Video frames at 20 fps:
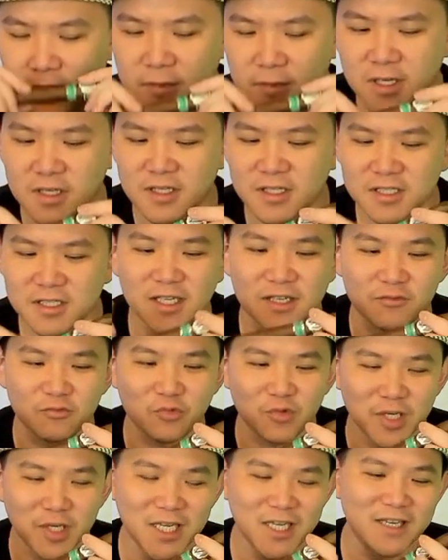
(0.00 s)
This is a
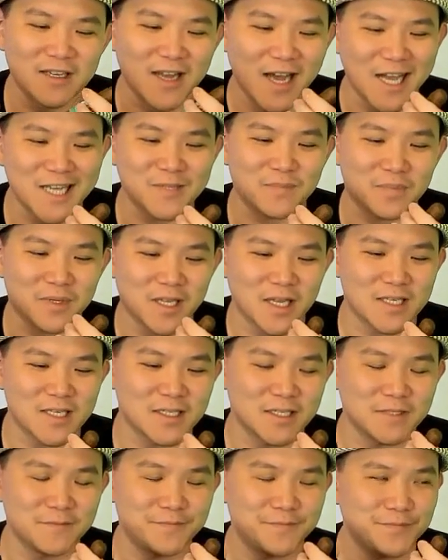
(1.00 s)
really nice,
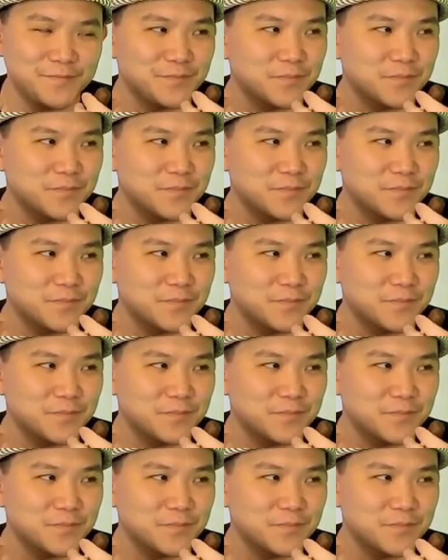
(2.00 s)
pleasant,